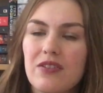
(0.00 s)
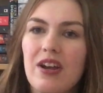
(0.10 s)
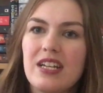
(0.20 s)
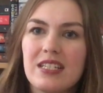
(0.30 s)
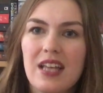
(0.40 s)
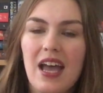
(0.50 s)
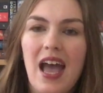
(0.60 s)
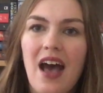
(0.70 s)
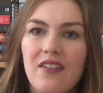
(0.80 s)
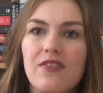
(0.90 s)
the ratings that I
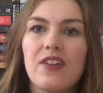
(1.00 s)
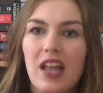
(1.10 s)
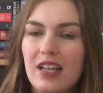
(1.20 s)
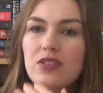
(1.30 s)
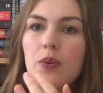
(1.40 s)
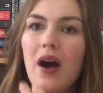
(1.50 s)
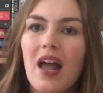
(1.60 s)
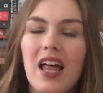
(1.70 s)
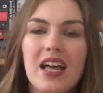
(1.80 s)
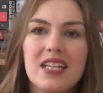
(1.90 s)
have for like
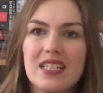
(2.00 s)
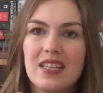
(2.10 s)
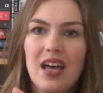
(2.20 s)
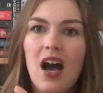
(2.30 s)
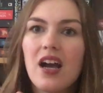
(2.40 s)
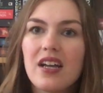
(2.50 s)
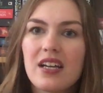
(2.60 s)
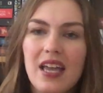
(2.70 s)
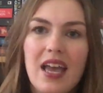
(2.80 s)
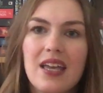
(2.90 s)
Twilight and The
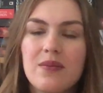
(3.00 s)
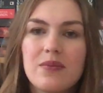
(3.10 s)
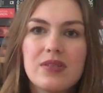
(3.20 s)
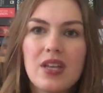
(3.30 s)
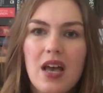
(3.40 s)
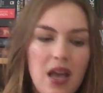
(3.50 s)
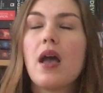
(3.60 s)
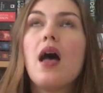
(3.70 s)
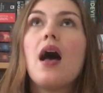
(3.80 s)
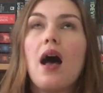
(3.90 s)
Hunger Games.
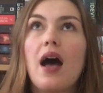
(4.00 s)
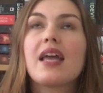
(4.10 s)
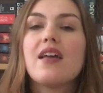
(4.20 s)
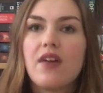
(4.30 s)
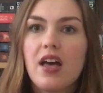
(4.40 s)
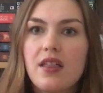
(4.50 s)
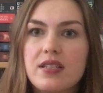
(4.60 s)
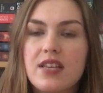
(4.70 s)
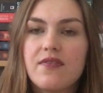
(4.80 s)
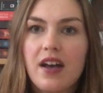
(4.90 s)
I gave
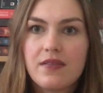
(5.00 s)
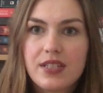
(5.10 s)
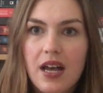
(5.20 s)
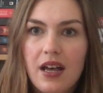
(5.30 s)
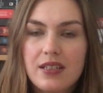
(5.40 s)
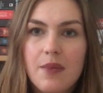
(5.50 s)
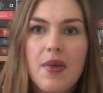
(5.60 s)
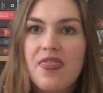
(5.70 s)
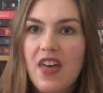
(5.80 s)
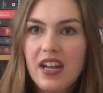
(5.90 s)
Earthsea 5 stars,
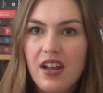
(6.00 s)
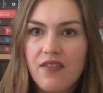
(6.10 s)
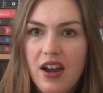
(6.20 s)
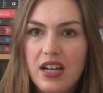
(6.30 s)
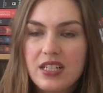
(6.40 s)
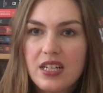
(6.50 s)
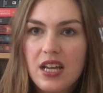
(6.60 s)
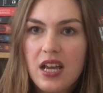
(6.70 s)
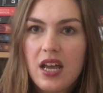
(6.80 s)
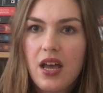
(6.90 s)
but then I read
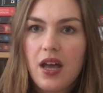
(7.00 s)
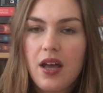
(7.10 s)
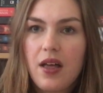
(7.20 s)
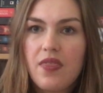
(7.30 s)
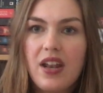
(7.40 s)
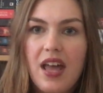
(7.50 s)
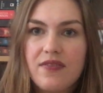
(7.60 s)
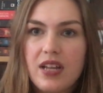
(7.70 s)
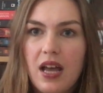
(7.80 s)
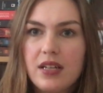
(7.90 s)
The
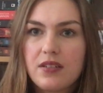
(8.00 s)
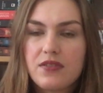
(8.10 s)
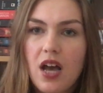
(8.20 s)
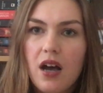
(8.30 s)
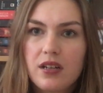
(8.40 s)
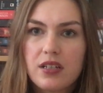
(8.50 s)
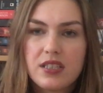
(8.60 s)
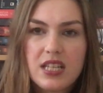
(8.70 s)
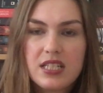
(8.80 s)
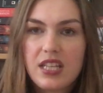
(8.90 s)
Left Hand of Darkness
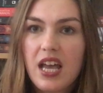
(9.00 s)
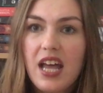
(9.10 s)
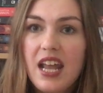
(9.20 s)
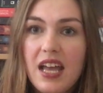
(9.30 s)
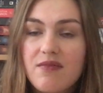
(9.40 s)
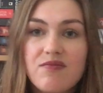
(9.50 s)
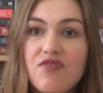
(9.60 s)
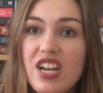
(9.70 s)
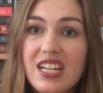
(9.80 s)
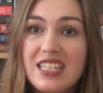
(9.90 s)
this year and
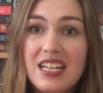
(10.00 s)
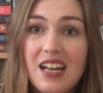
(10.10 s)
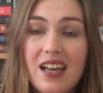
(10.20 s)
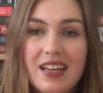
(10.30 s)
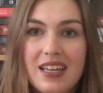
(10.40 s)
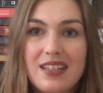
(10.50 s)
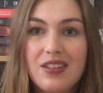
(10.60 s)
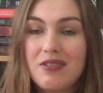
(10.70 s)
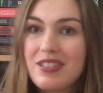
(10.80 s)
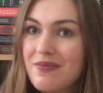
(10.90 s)
really didn't like it. So